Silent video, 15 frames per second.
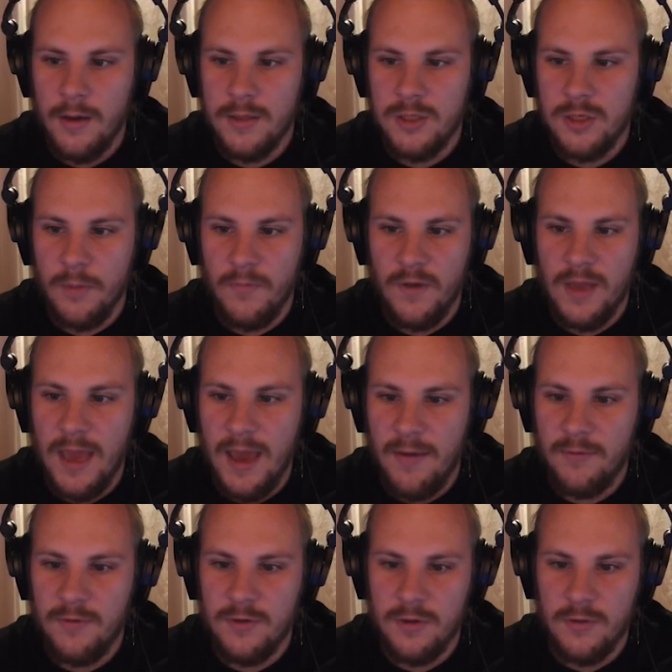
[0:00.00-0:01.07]
something
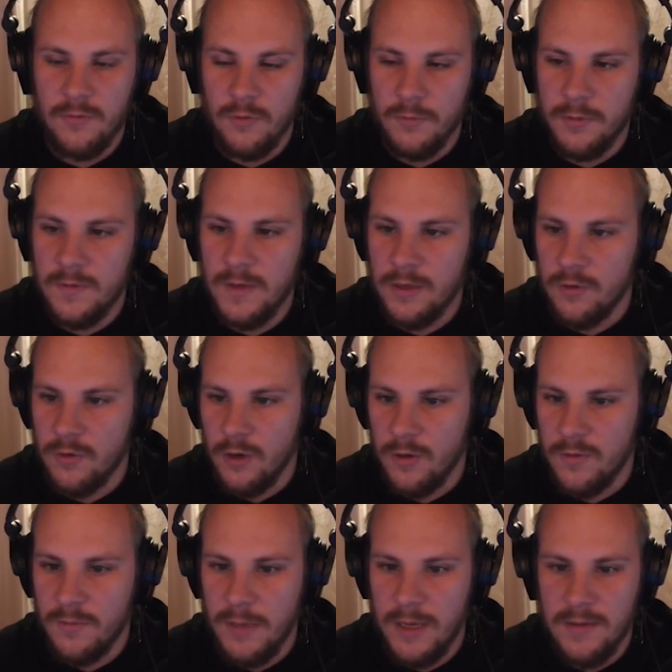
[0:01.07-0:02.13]
after the group that you're
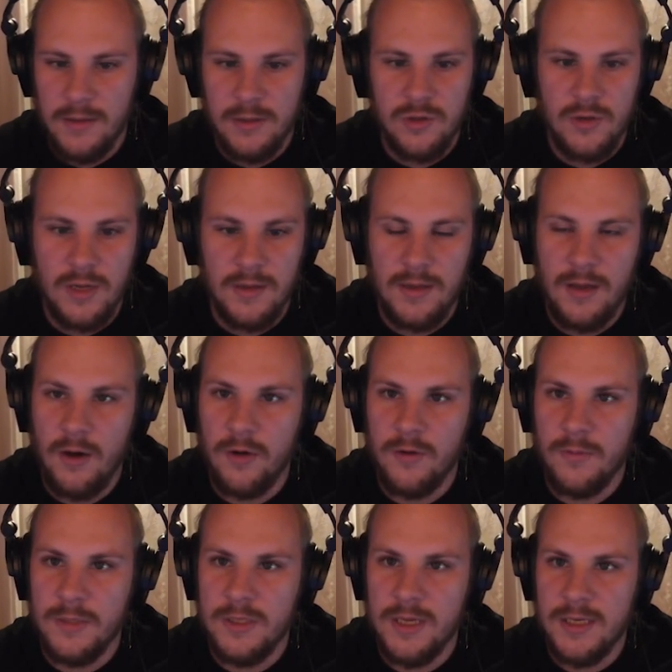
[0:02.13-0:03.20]
automating, so that the
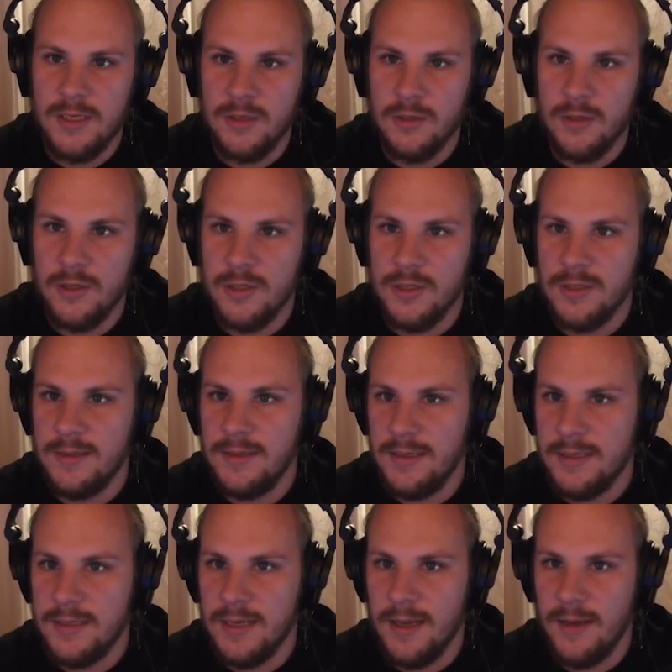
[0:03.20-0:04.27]
automation doesn't
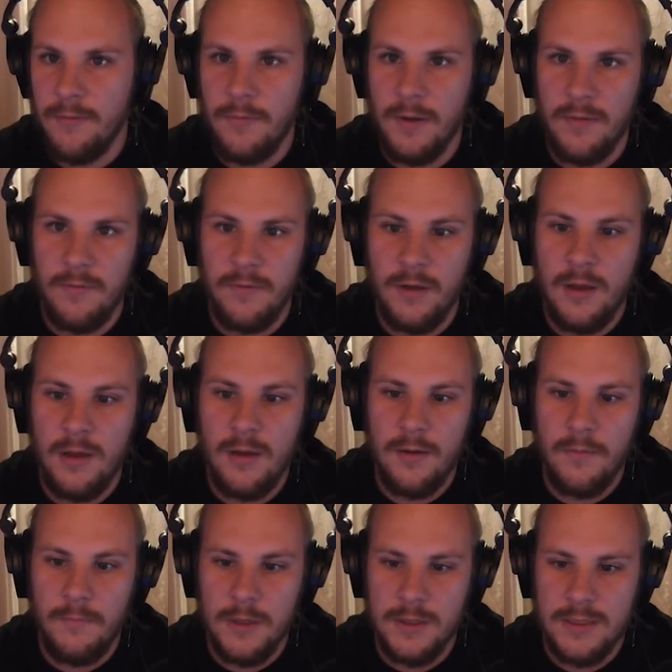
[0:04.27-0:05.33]
desync with
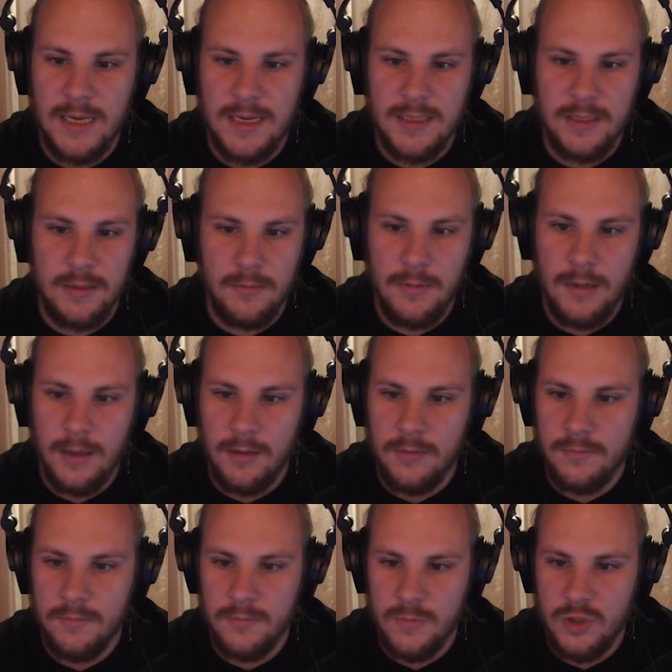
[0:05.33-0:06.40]
what's actually like
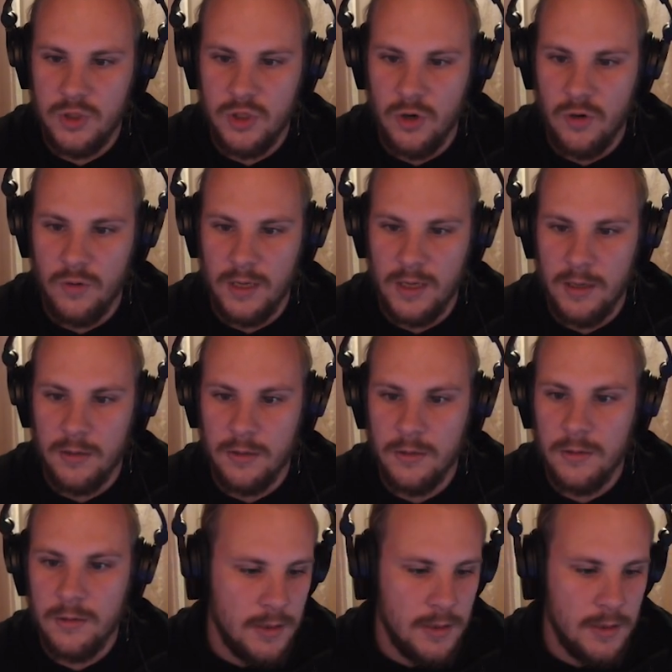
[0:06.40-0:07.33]
shown here.